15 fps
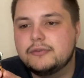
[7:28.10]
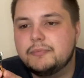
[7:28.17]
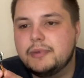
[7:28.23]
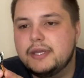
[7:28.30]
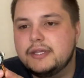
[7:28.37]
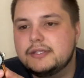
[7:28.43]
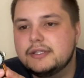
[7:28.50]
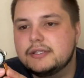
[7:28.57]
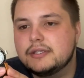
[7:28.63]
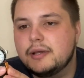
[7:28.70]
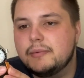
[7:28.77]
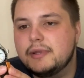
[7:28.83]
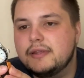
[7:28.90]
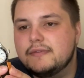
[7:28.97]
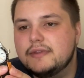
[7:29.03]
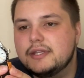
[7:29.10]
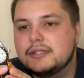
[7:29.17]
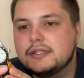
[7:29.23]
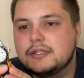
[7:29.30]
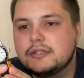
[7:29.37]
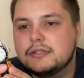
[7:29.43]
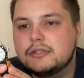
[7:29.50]
pieces. I believe this
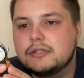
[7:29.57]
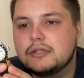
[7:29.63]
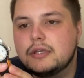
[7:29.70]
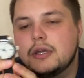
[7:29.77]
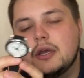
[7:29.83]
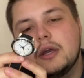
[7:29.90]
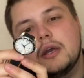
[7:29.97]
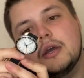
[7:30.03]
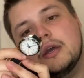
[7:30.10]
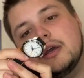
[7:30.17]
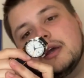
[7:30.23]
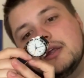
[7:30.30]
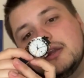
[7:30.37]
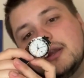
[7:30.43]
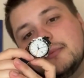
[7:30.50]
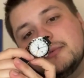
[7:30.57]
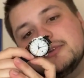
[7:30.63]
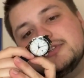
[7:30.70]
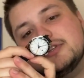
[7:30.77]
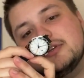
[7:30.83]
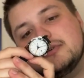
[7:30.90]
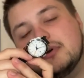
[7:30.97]
is number
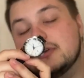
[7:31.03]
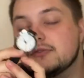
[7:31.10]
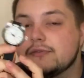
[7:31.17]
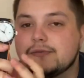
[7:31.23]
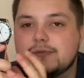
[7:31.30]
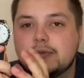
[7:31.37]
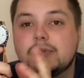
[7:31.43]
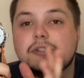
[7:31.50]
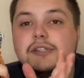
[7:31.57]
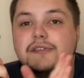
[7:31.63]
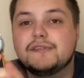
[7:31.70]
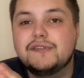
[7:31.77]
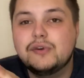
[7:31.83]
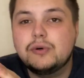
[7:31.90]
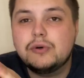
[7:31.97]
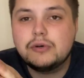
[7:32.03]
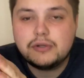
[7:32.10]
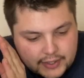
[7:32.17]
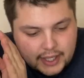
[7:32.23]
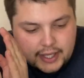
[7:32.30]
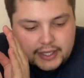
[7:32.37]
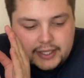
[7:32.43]
244,
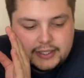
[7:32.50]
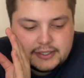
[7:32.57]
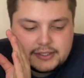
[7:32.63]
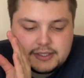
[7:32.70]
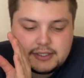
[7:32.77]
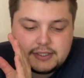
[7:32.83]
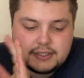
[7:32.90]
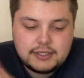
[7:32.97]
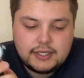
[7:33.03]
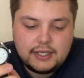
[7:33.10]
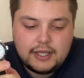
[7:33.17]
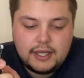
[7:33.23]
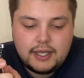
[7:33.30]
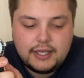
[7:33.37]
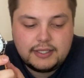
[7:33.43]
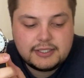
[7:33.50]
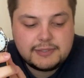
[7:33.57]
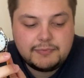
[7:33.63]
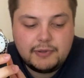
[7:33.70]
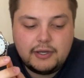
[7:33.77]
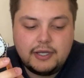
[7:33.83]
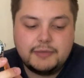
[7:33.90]
and it's
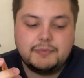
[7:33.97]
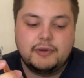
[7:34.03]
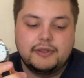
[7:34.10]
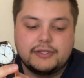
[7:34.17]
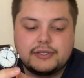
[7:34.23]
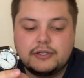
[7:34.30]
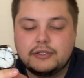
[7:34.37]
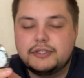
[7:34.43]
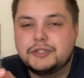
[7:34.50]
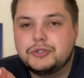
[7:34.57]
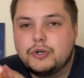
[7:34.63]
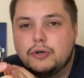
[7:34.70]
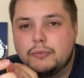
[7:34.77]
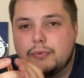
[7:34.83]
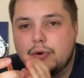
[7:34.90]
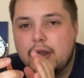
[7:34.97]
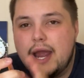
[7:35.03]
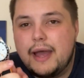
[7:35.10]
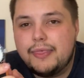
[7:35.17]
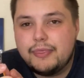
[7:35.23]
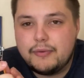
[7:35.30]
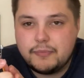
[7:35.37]
inspired by the Scottish opera
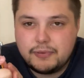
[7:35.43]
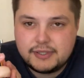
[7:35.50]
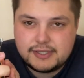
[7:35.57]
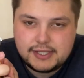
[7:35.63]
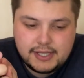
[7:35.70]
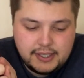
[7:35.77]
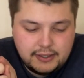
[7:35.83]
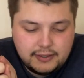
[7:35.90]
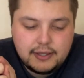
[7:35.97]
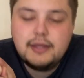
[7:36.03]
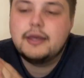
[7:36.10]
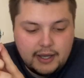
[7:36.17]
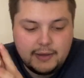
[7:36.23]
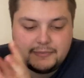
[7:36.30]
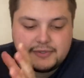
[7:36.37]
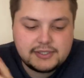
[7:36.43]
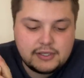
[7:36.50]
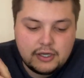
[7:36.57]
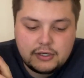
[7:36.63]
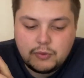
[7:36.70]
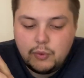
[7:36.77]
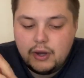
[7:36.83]
Anthropocene. The
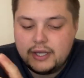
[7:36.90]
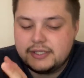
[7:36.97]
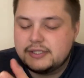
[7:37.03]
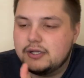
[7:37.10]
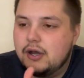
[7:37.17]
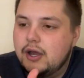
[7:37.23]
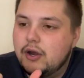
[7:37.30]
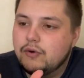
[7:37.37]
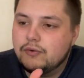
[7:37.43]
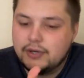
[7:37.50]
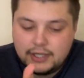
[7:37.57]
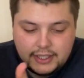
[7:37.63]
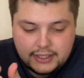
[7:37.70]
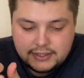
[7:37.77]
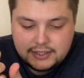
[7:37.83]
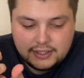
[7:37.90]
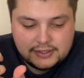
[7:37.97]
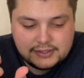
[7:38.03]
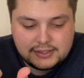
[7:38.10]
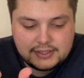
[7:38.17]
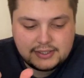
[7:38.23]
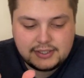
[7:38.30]
stark white dial really
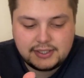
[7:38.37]
does